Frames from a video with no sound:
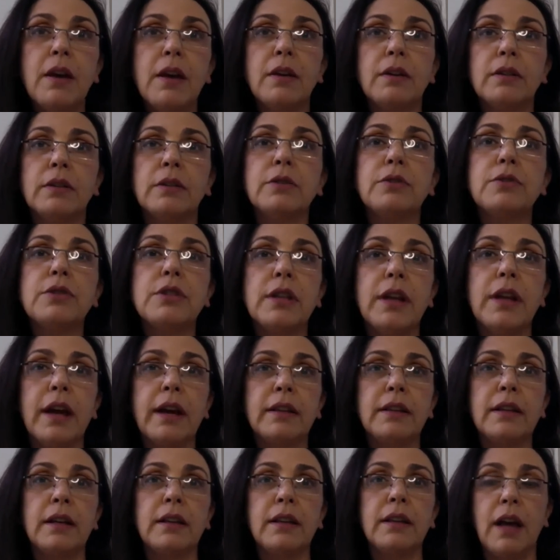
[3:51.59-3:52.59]
Looks
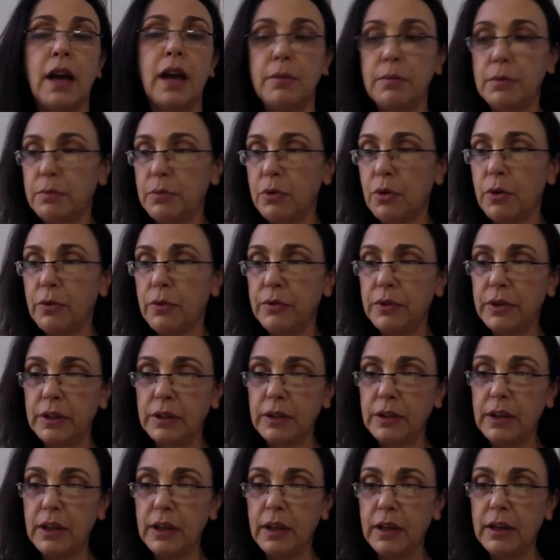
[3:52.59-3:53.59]
like that ibuprofen
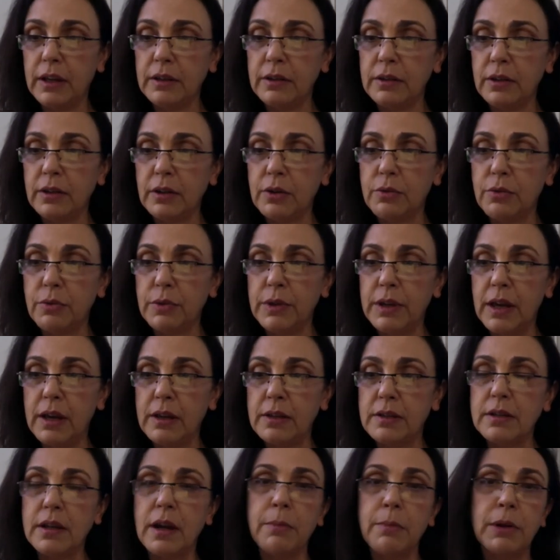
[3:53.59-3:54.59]
can
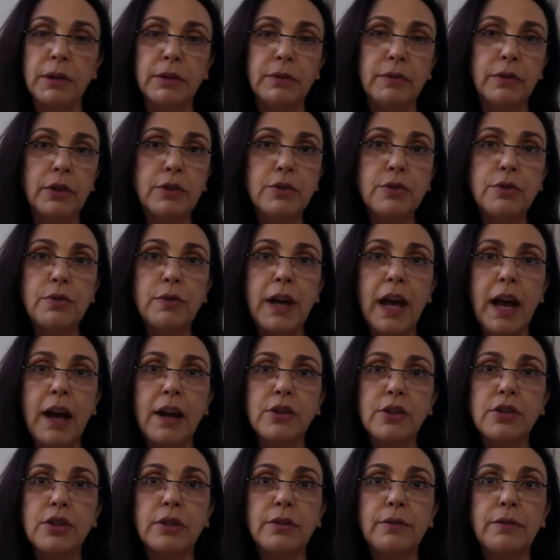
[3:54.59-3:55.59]
create some adverse
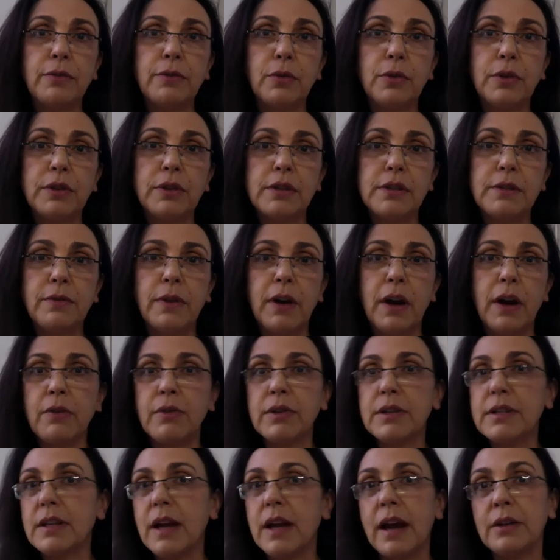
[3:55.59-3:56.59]
reaction for this
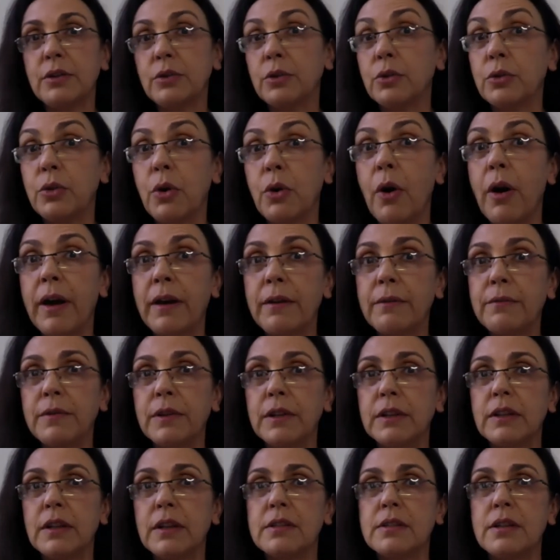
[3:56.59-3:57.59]
virus. I don't know if
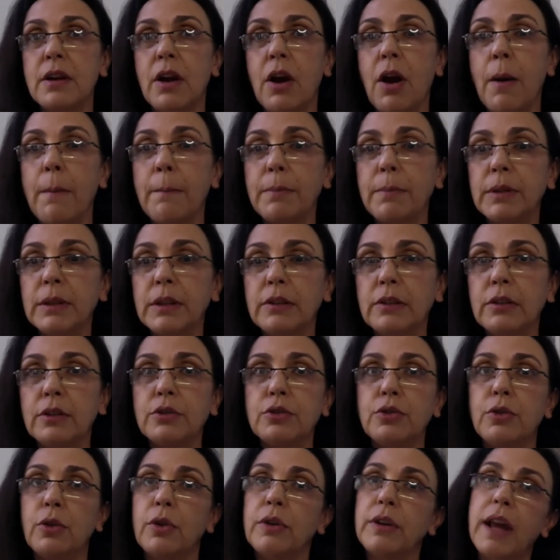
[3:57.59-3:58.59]
it is a completely
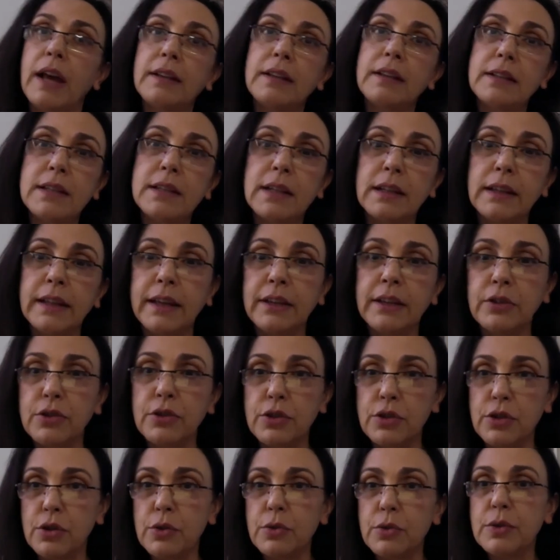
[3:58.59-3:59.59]
true or not. It's the
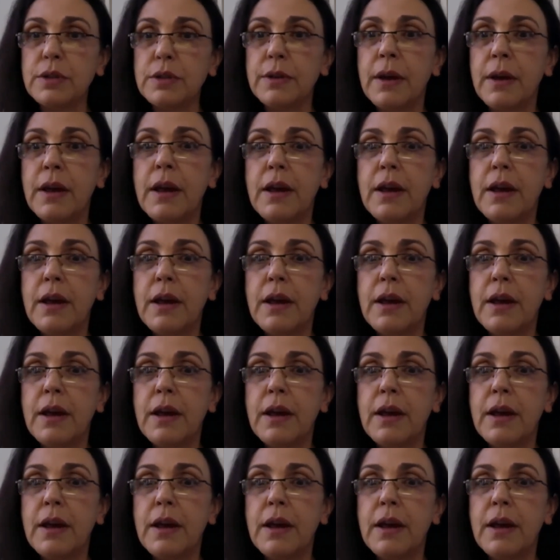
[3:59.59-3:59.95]
latest news.